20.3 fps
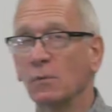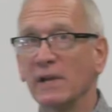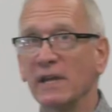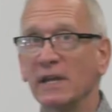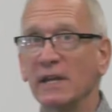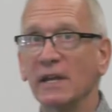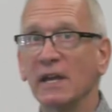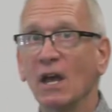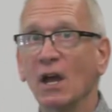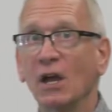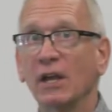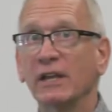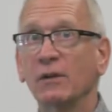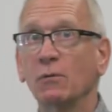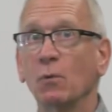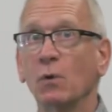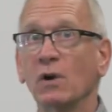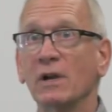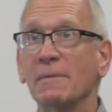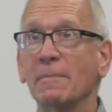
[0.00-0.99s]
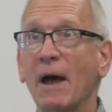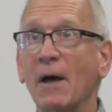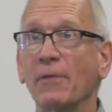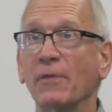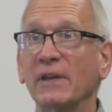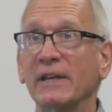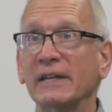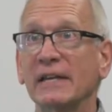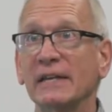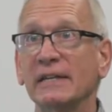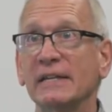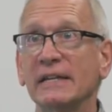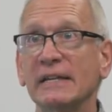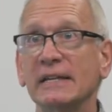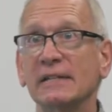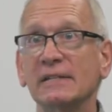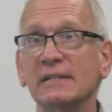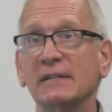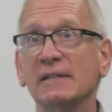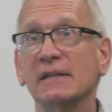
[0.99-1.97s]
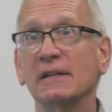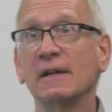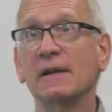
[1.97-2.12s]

we worry about the kidneys?